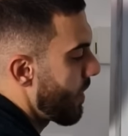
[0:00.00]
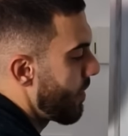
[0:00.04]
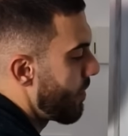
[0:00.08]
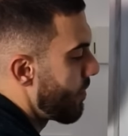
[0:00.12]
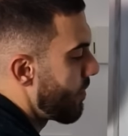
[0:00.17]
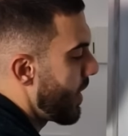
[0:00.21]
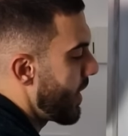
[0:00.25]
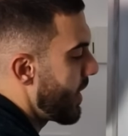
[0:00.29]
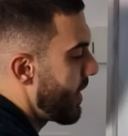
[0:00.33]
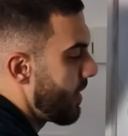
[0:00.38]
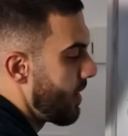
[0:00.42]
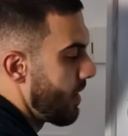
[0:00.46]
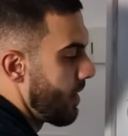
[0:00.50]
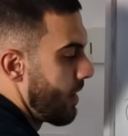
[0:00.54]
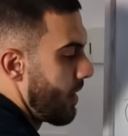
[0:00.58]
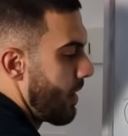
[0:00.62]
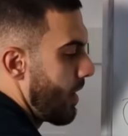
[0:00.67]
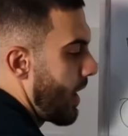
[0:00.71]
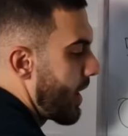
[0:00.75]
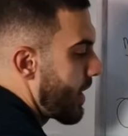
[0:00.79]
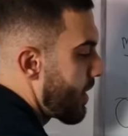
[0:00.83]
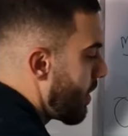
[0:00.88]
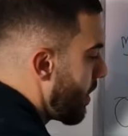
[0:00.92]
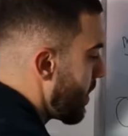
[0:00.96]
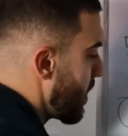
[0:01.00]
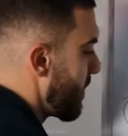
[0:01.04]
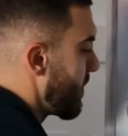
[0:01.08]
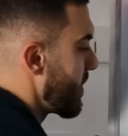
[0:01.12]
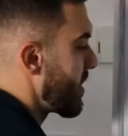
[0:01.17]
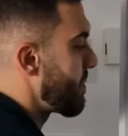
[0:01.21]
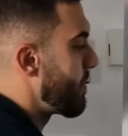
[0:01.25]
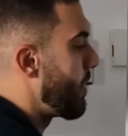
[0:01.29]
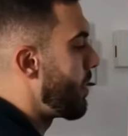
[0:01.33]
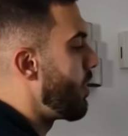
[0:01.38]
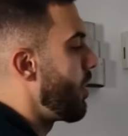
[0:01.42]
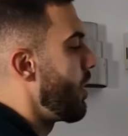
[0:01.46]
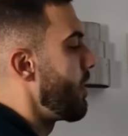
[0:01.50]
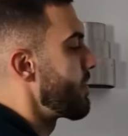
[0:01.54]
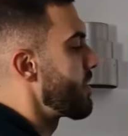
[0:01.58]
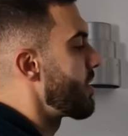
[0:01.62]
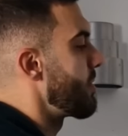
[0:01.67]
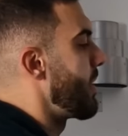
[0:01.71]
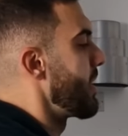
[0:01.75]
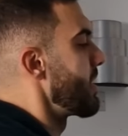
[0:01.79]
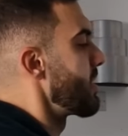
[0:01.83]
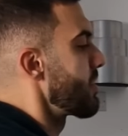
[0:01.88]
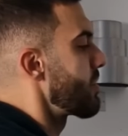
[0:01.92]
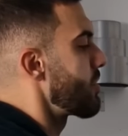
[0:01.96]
right? I can't even spell optimize.